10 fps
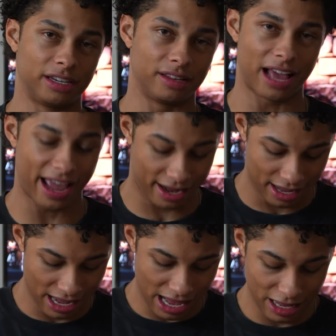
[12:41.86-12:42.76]
design.
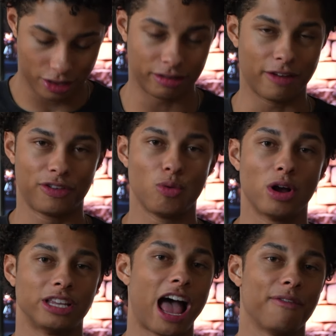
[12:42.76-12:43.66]
This is definitely
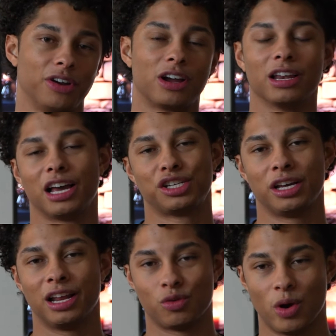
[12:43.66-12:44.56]
one to have in your collection as